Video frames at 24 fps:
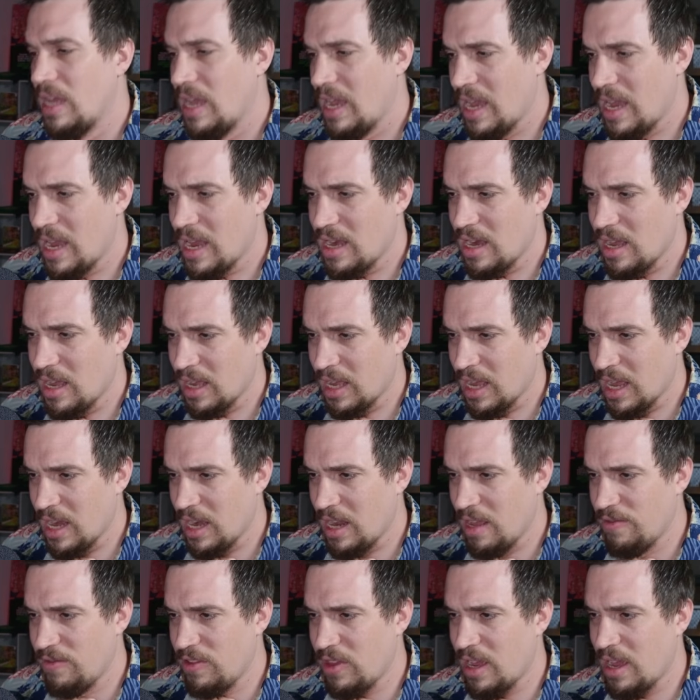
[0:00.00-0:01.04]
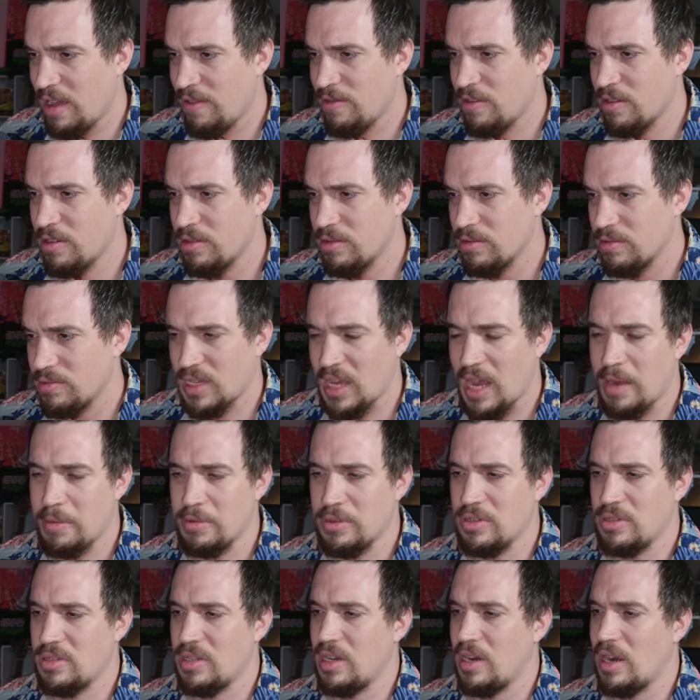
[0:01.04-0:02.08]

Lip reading: And again, if he ever captures